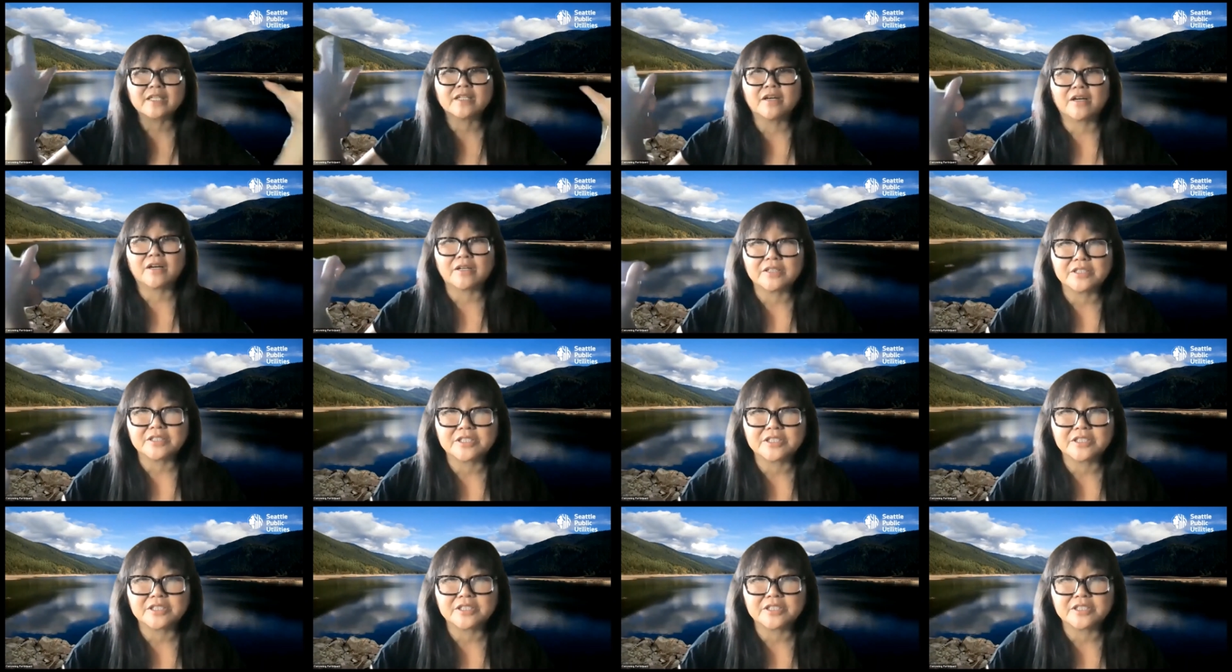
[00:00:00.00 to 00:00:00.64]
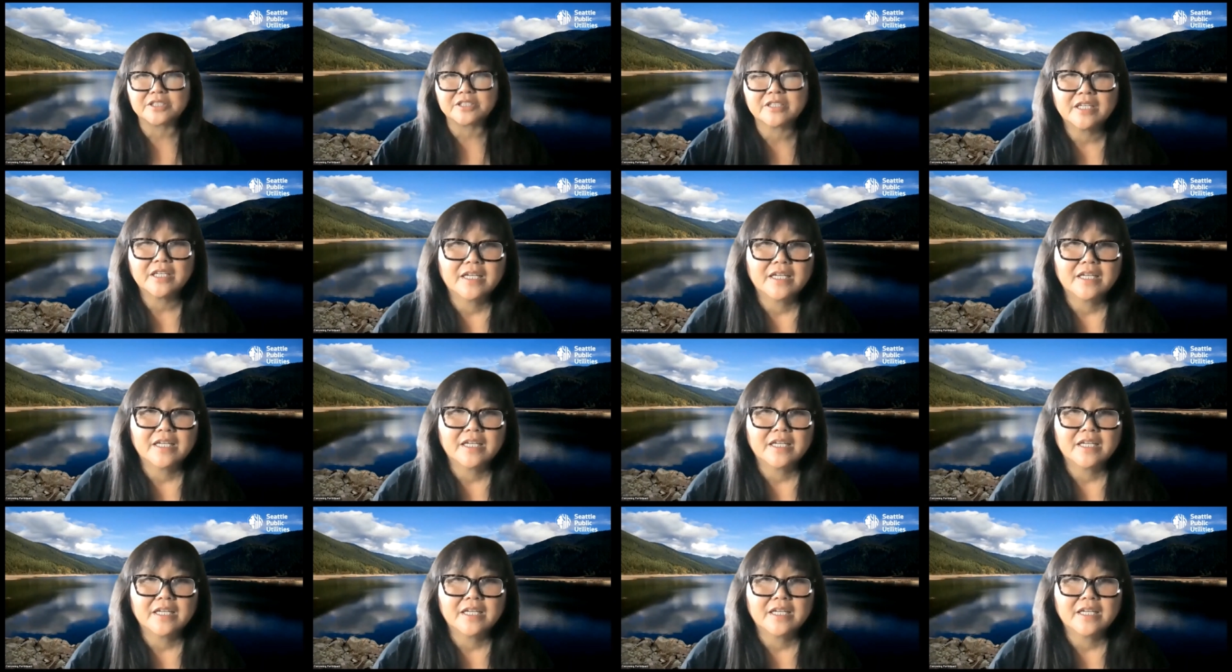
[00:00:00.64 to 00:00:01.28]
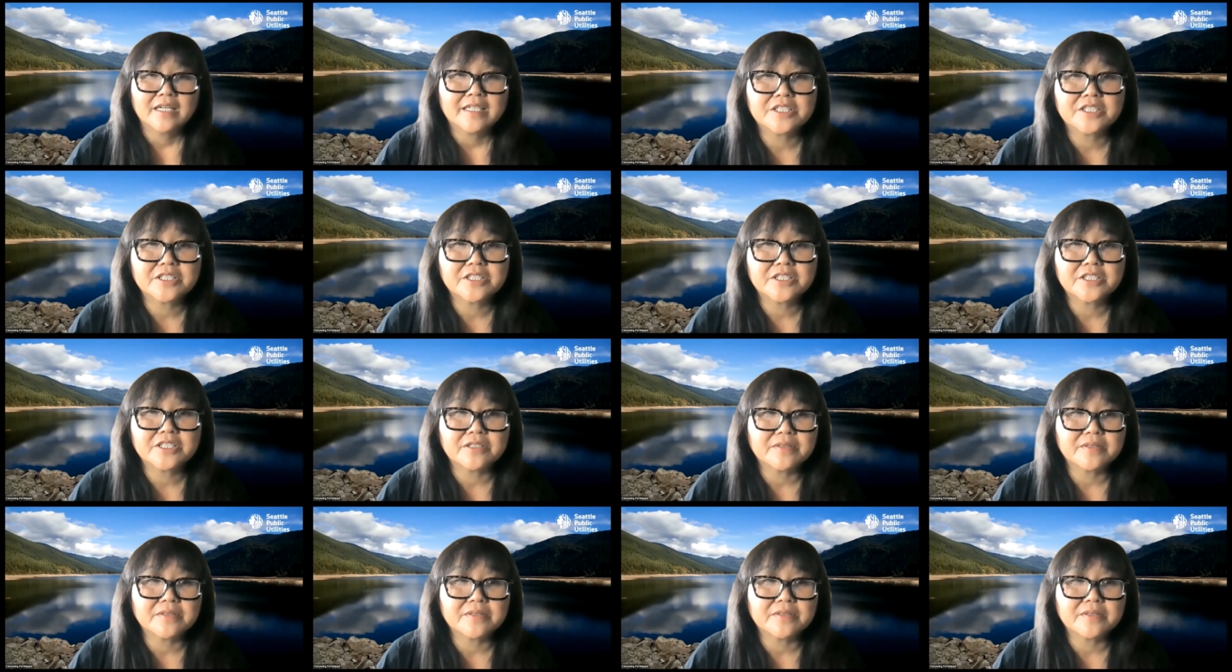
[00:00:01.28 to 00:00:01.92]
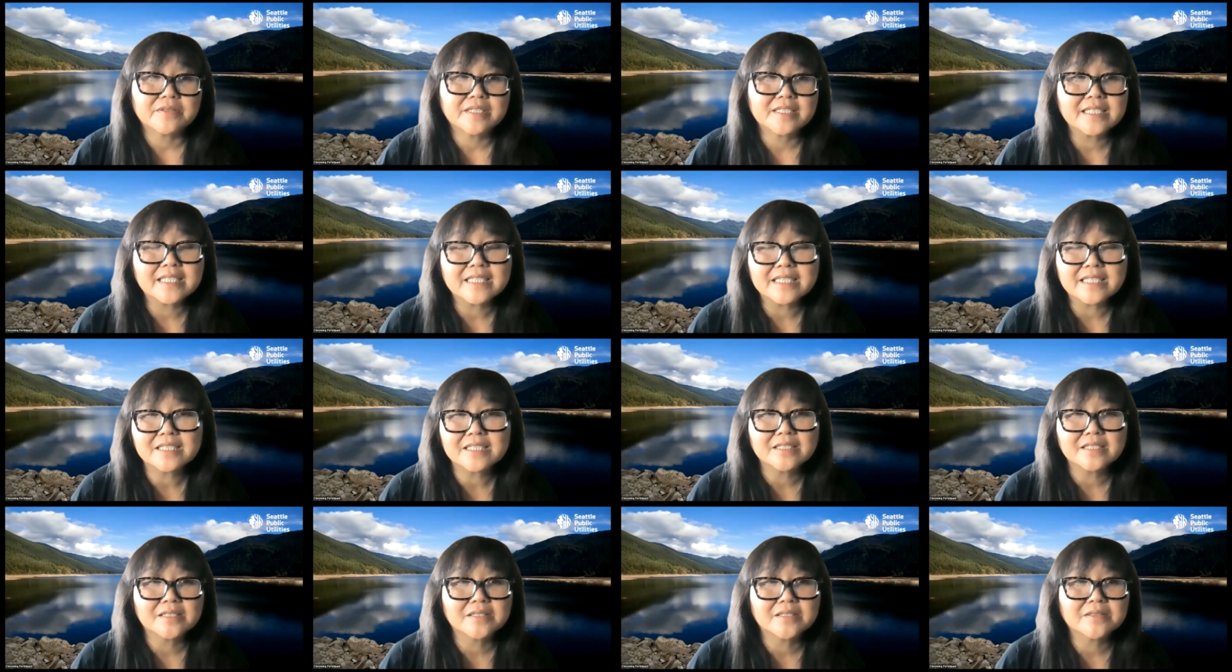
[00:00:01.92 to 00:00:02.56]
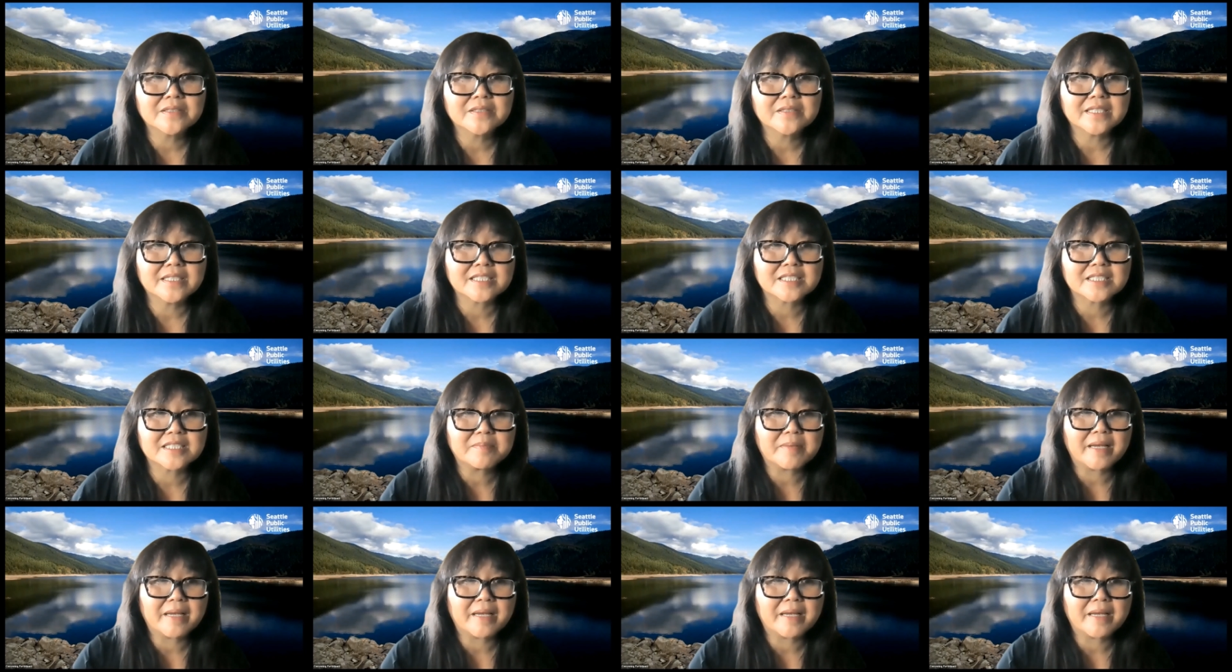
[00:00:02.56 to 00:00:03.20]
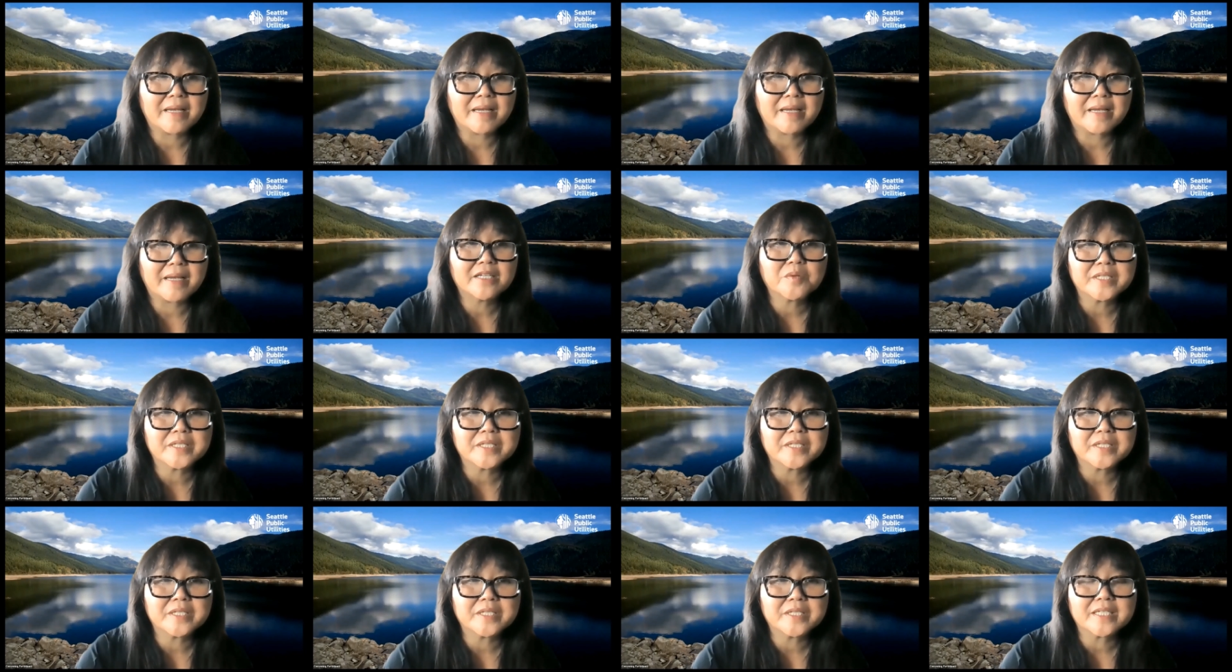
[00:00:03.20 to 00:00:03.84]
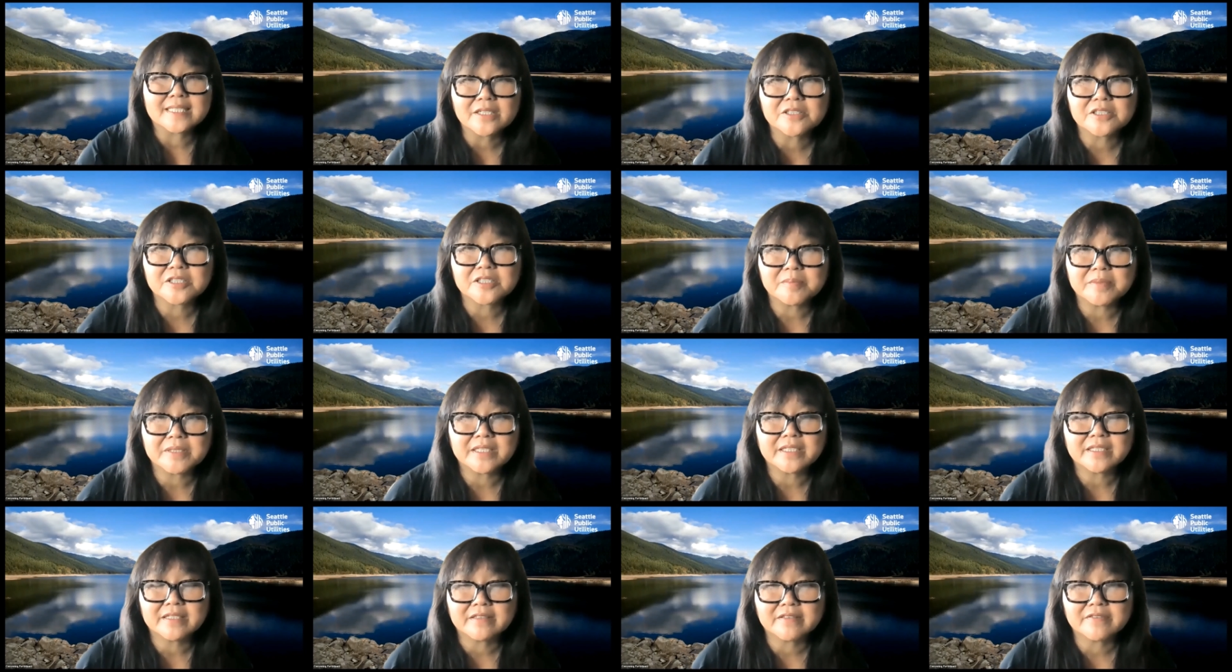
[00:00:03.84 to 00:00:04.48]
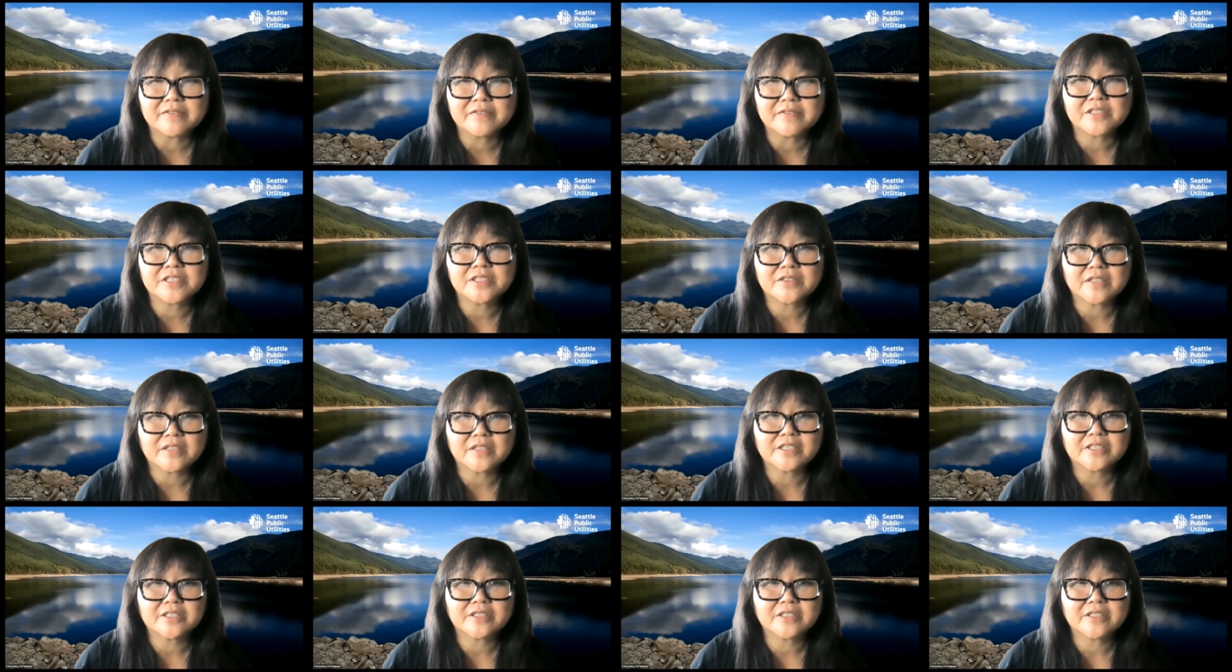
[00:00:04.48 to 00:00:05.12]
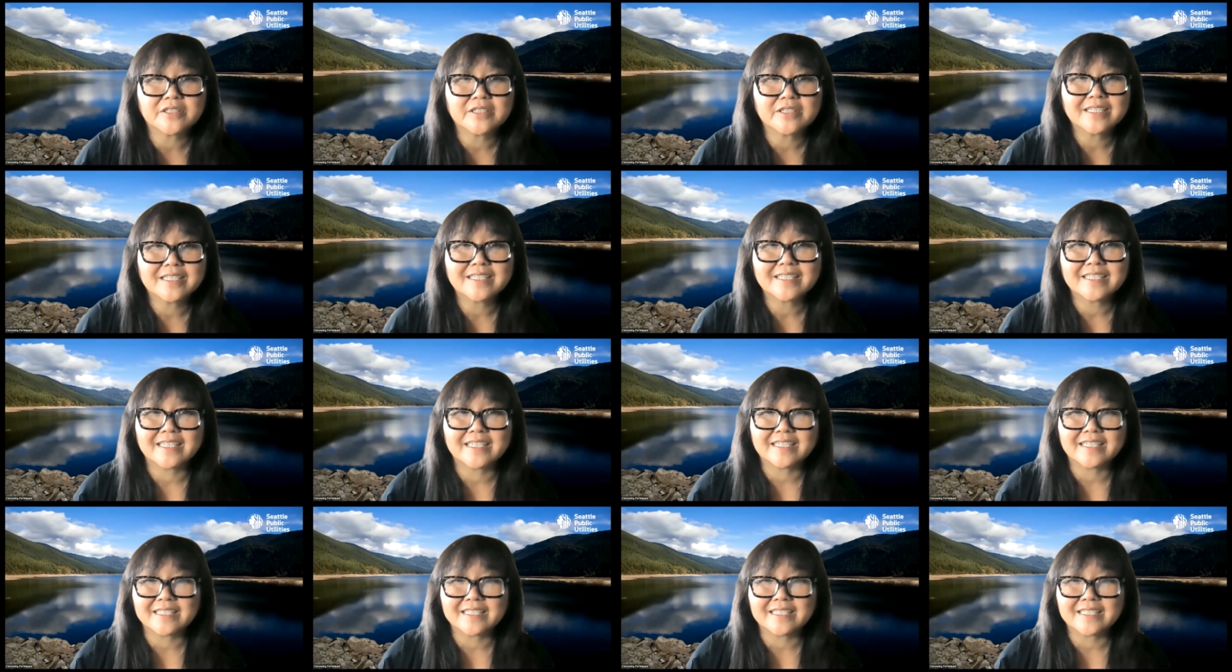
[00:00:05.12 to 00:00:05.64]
writ large issue, is the need to expand what we consider to be infrastructure.